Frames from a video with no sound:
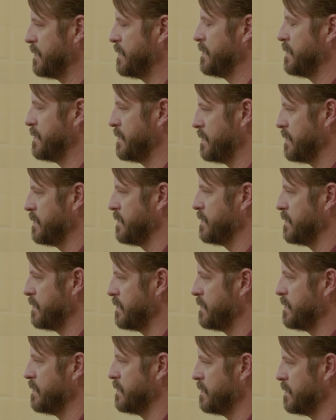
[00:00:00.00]

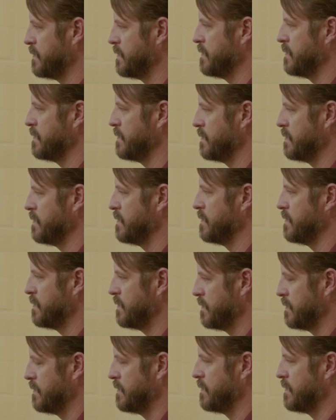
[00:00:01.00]

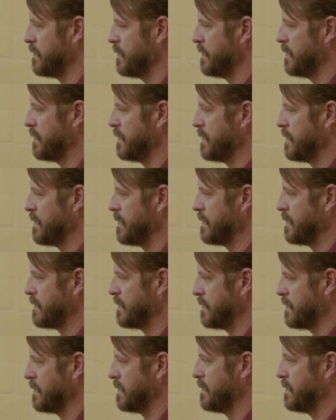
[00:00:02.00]

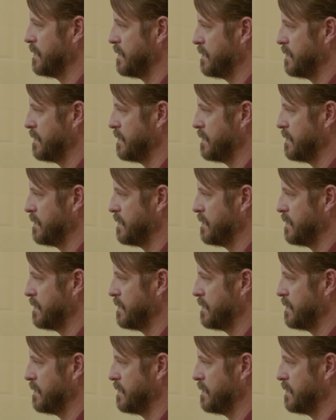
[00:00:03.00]
No words are spoken by the person on screen.